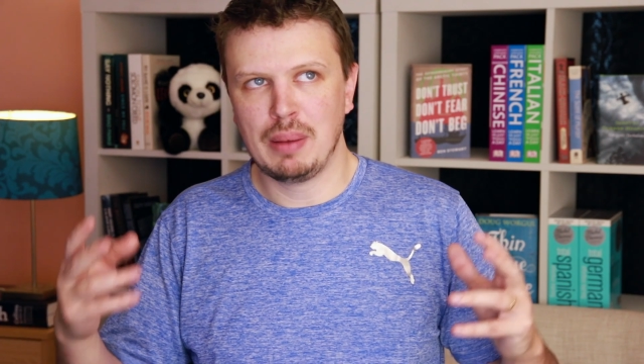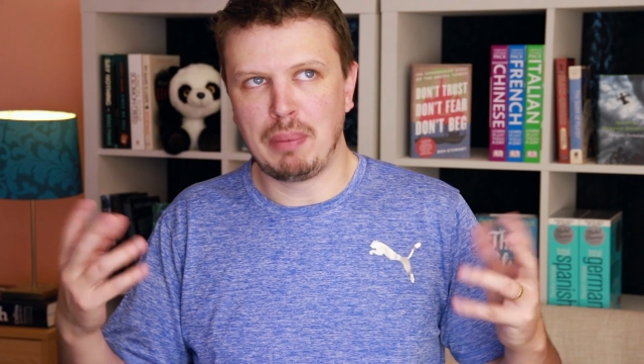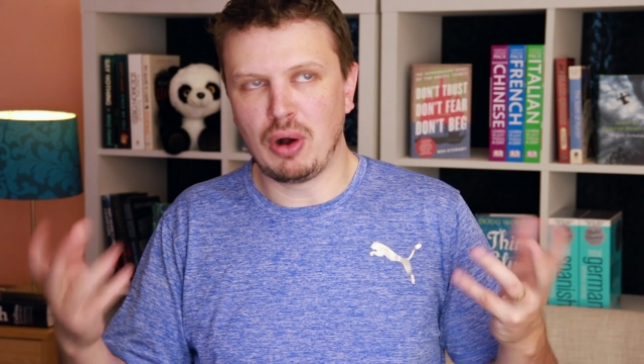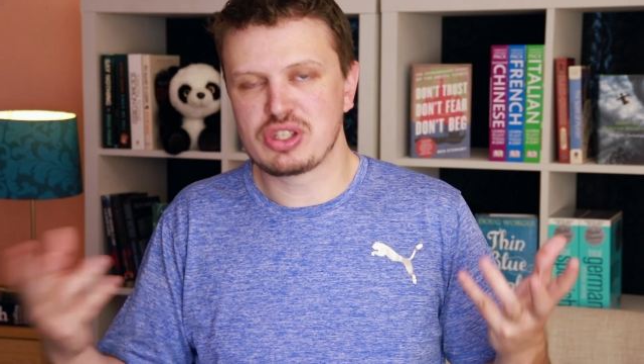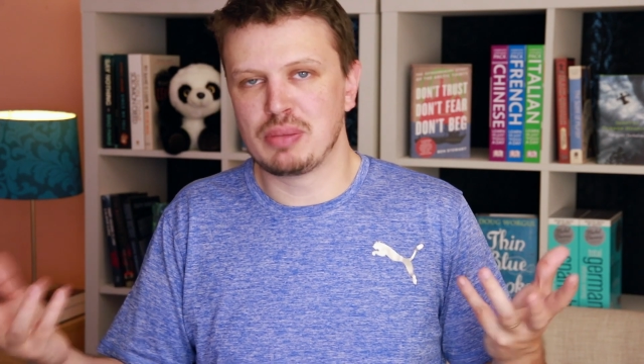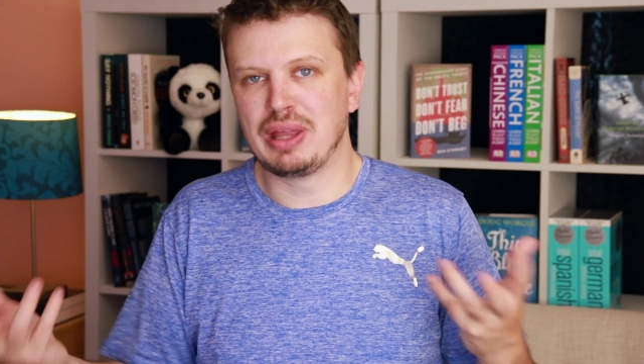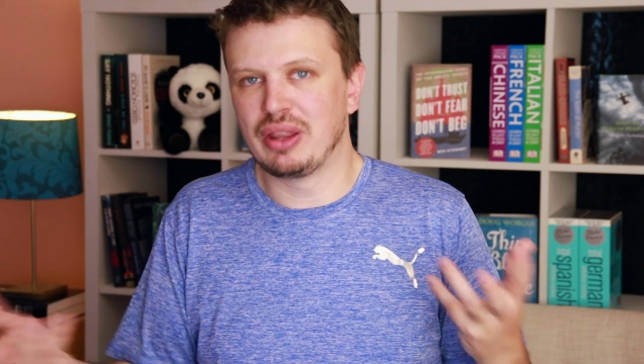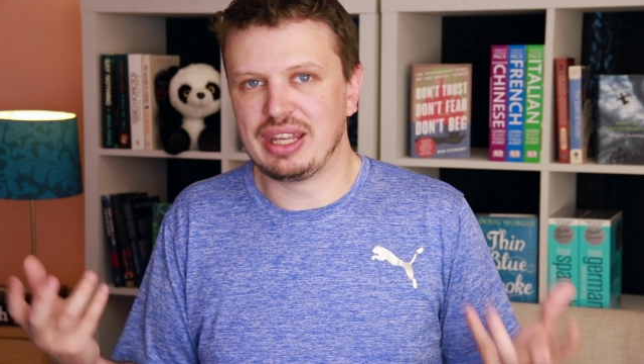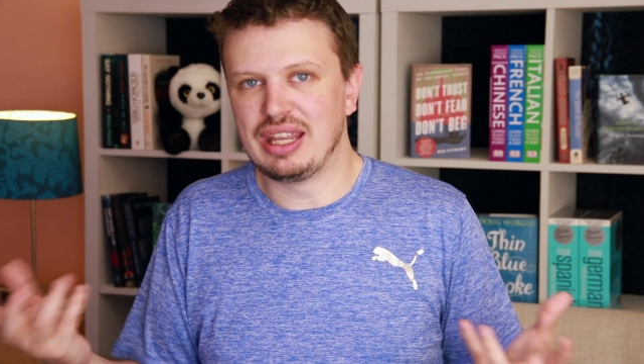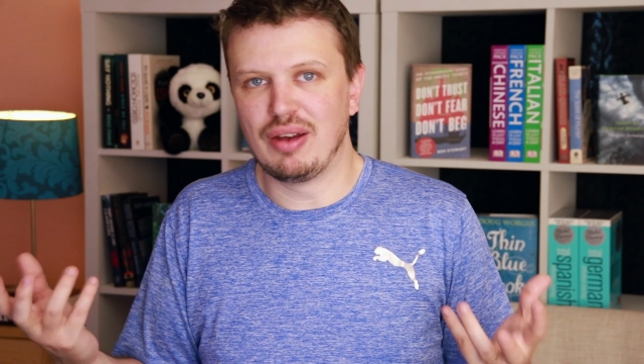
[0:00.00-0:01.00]

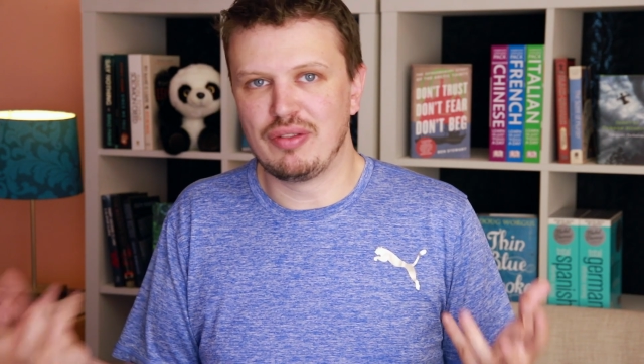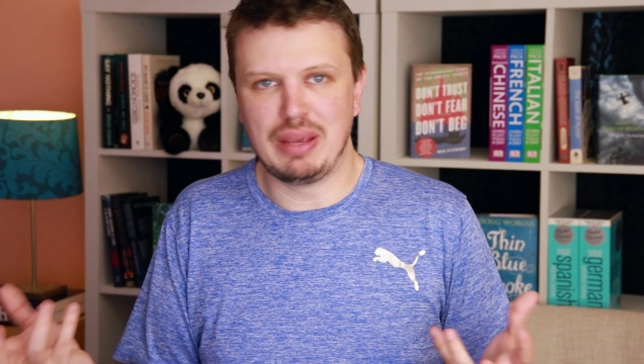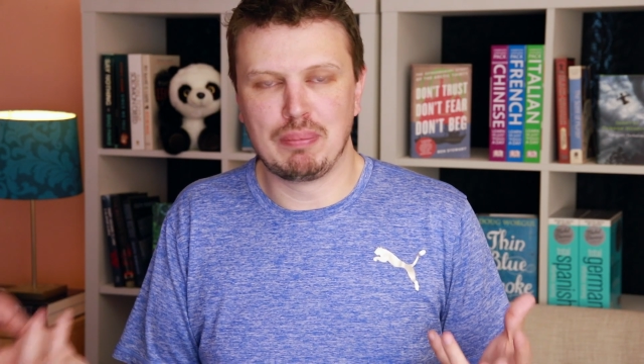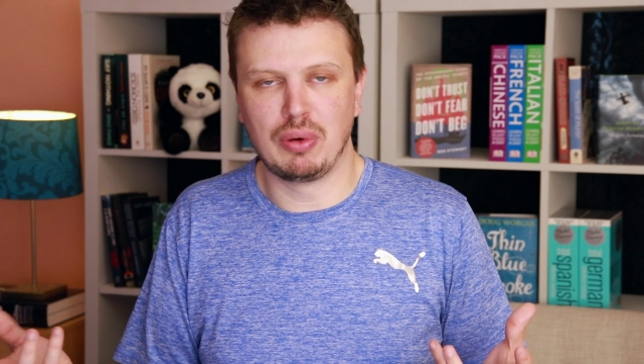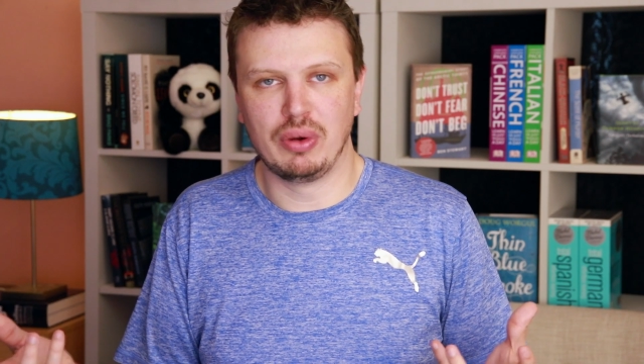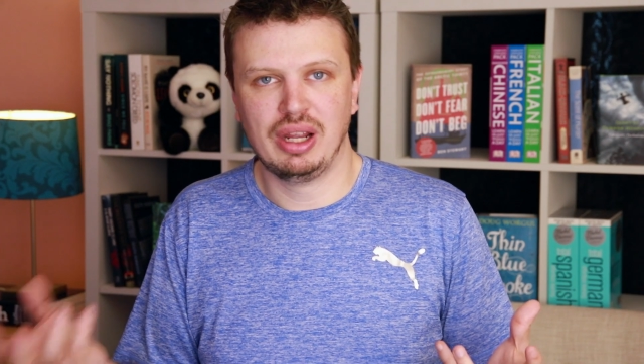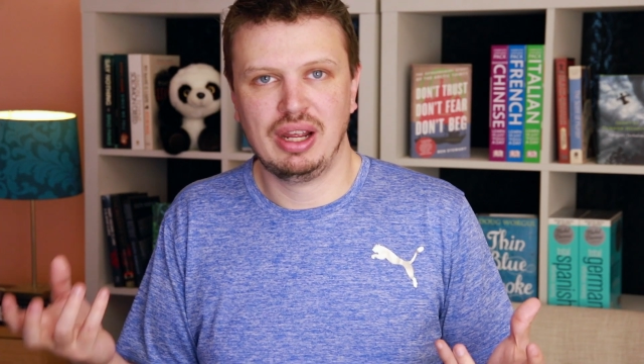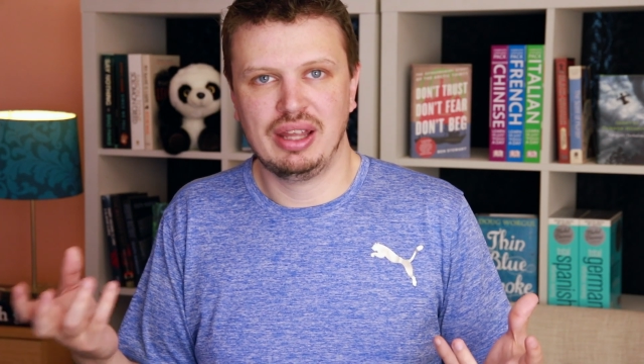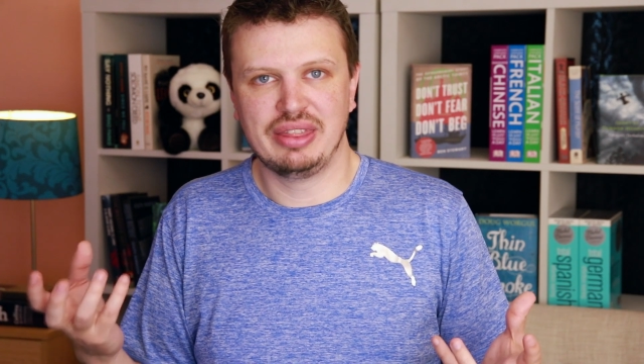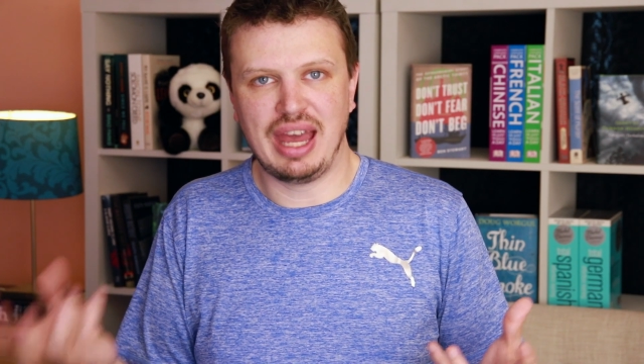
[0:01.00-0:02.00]
possibility of input
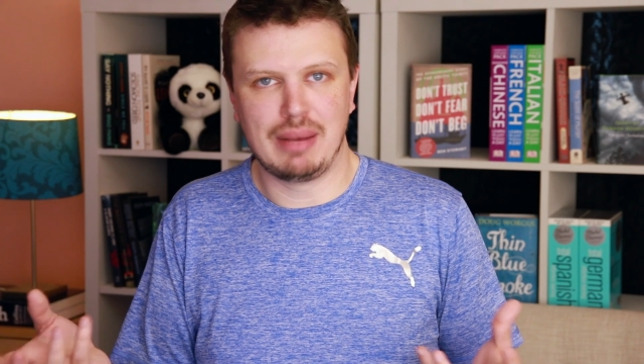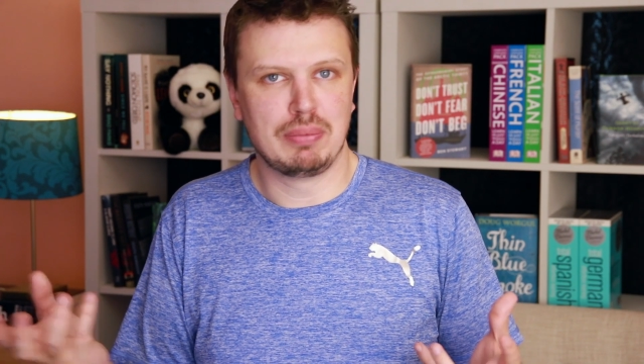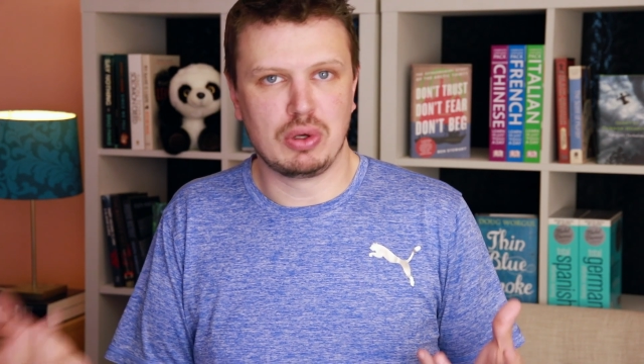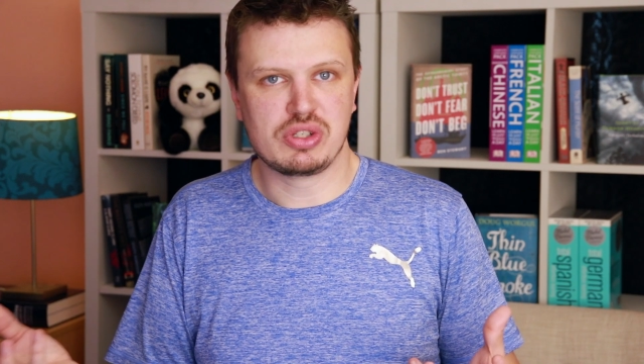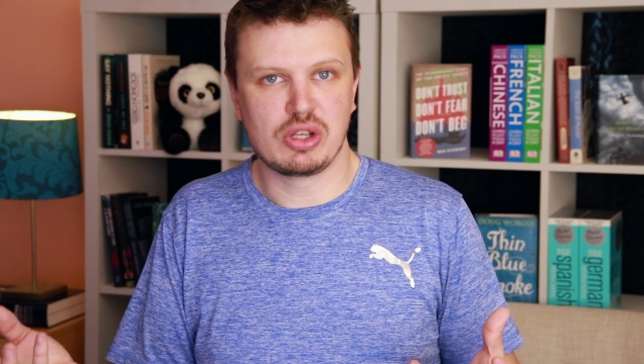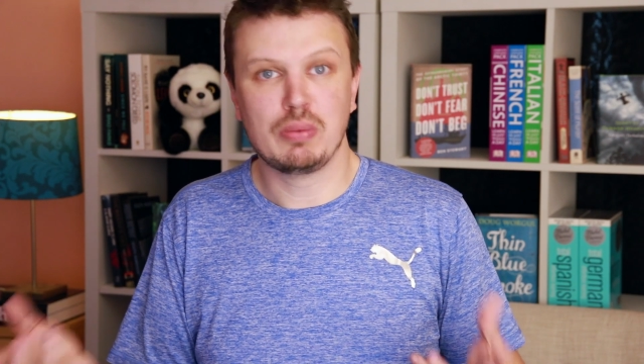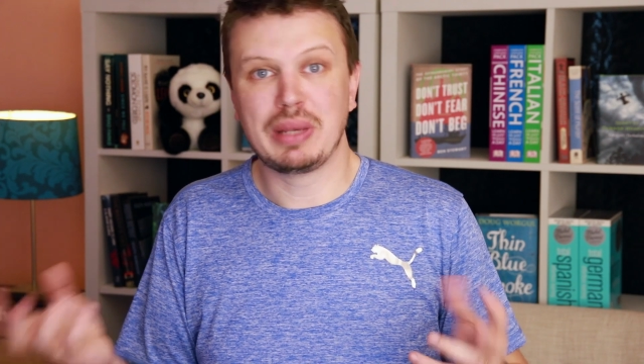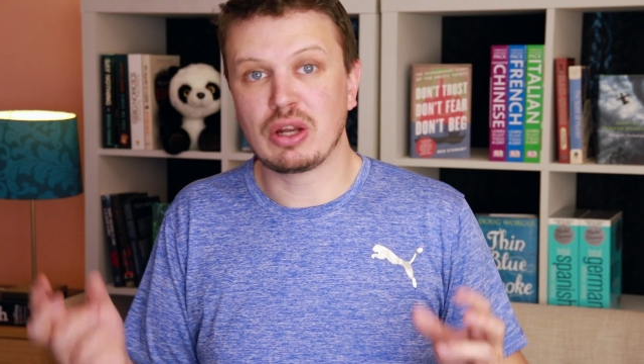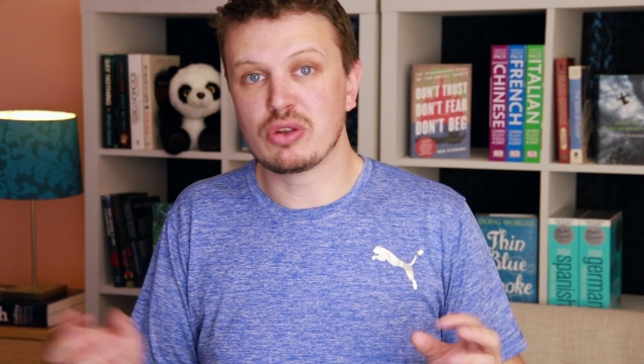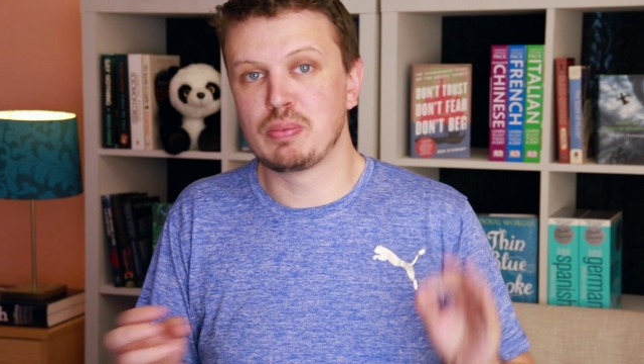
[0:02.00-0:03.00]
than Busuu,
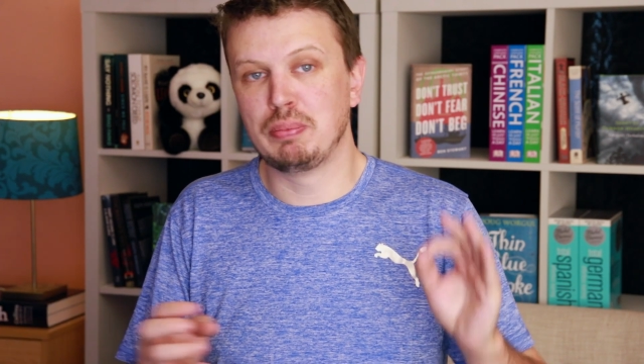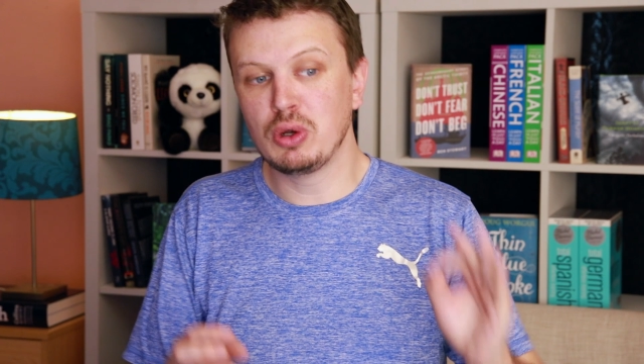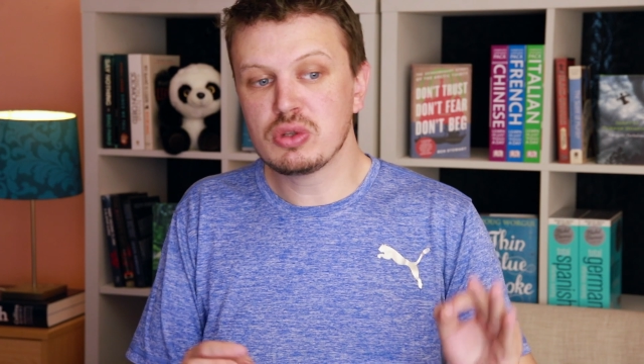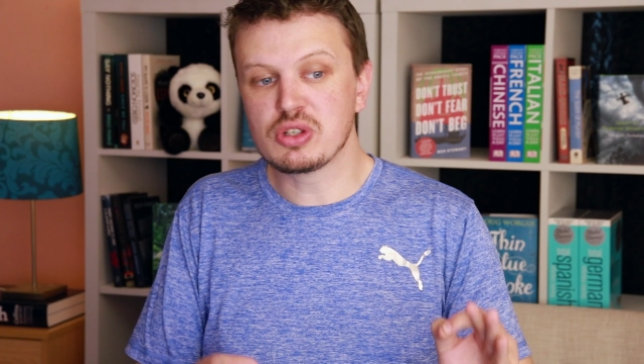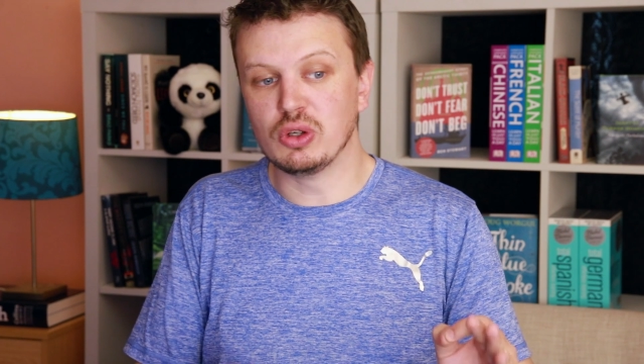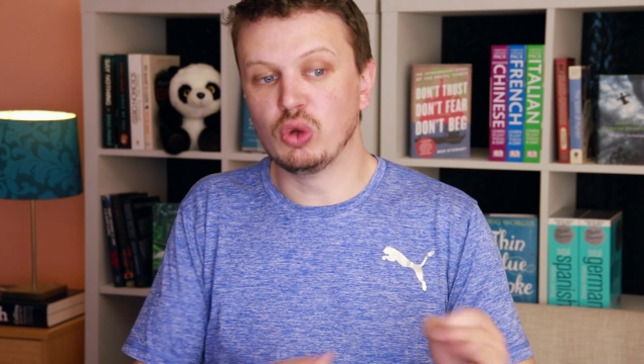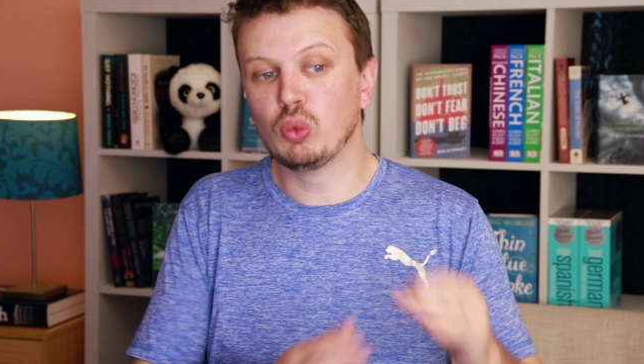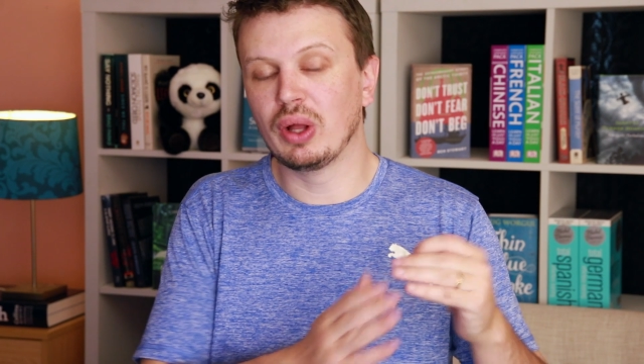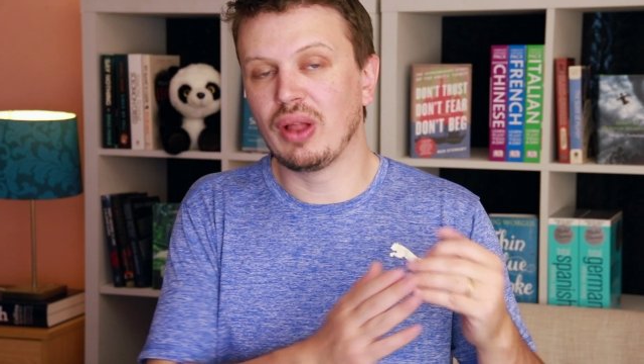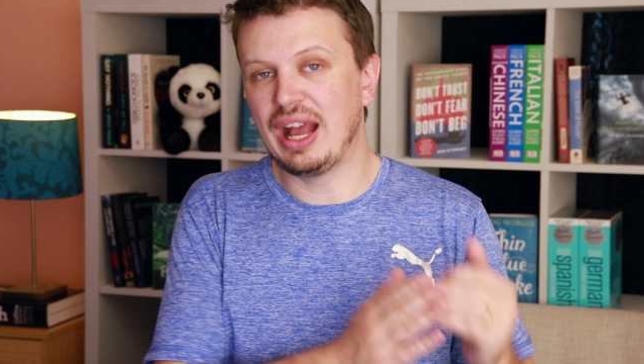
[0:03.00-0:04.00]
because Busuu
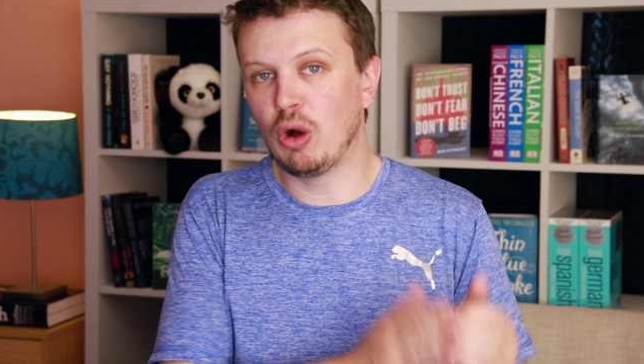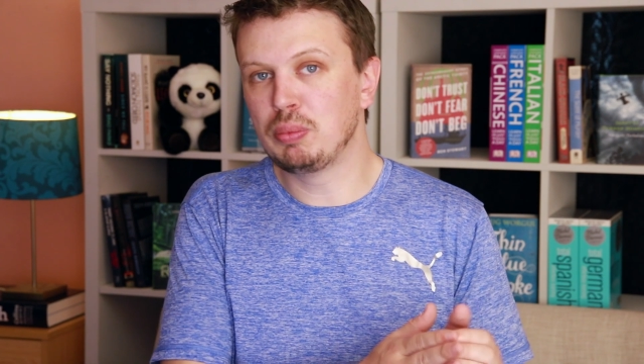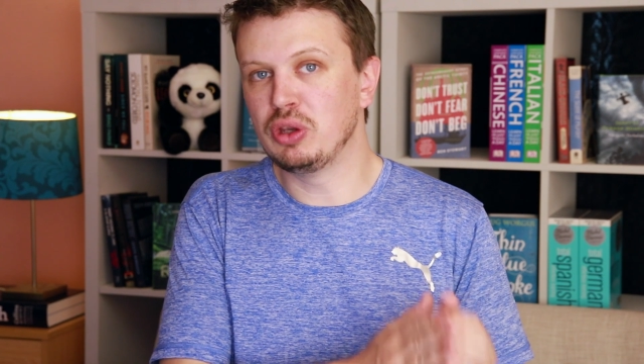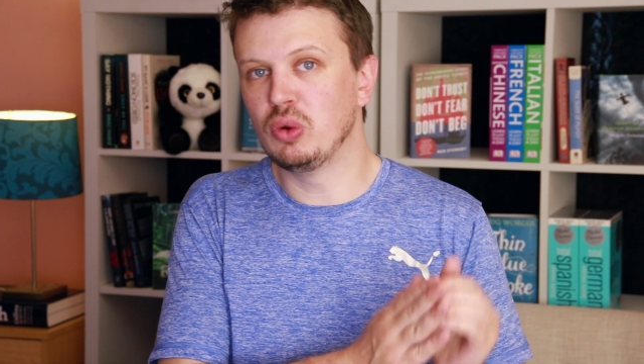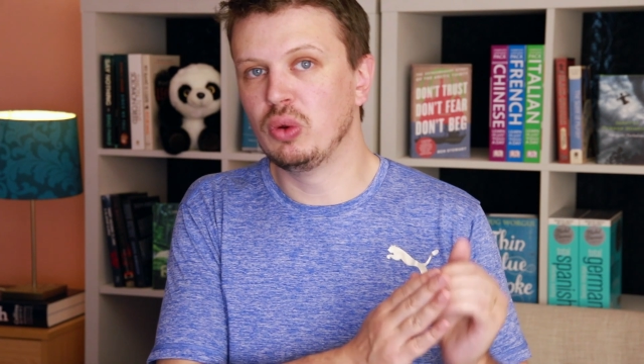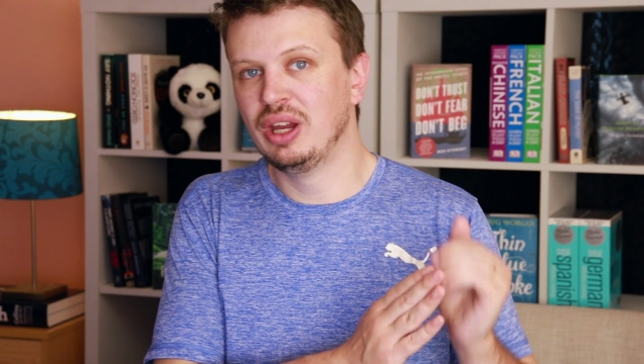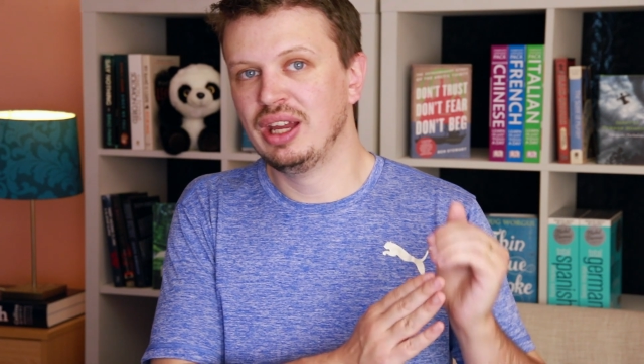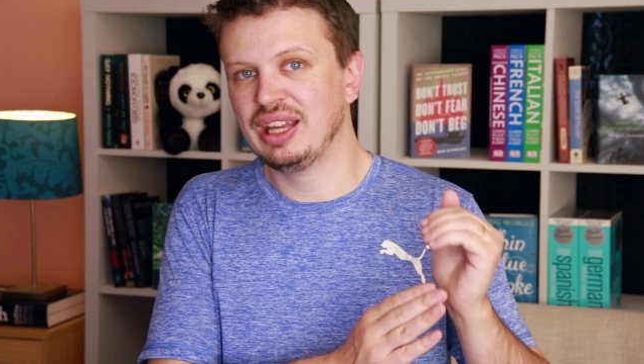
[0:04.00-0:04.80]
will help you